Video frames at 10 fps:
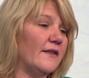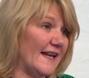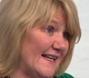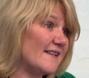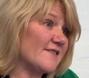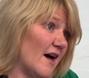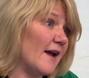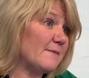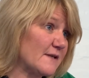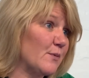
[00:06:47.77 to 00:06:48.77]
they need
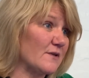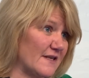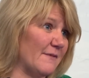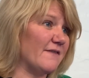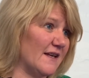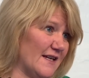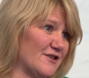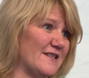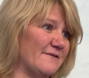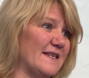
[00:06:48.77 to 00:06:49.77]
time to put some of the
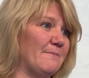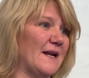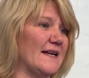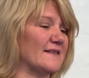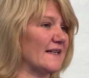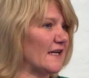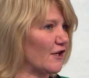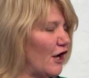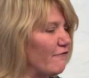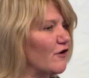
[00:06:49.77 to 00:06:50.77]
initiatives in place,
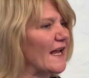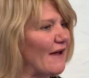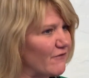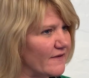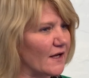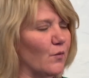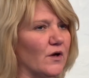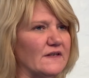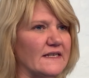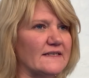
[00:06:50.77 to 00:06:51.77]
and covering everything at
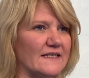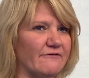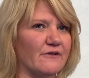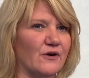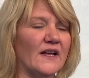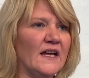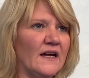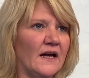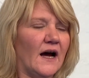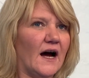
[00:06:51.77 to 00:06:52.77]
once is difficult.
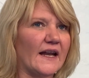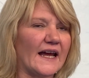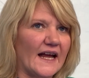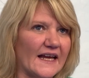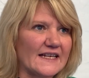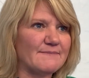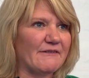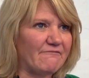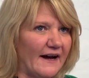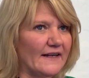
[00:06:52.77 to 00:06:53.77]
And I guess
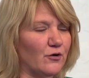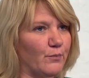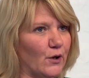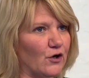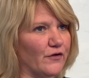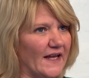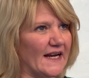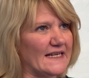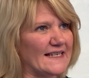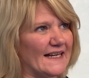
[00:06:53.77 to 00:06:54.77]
my final point on
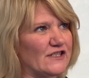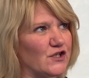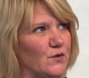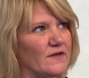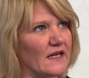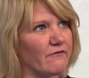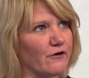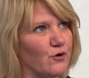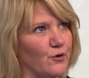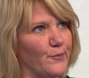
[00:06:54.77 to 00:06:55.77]
that is I do think
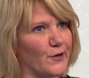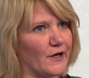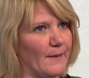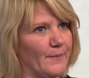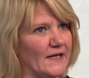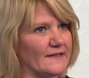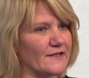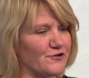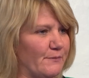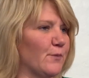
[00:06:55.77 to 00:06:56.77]
for corporate companies
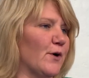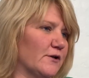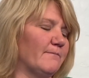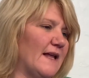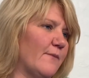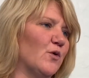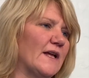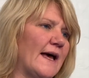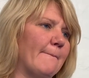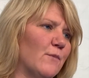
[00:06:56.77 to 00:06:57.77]
the triple bottom line will
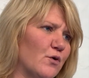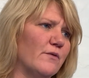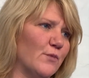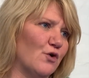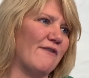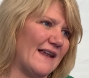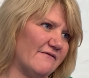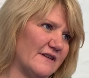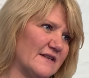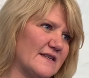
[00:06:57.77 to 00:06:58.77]
get more and more
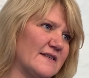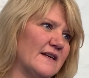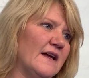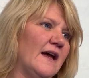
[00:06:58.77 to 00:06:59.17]
relevance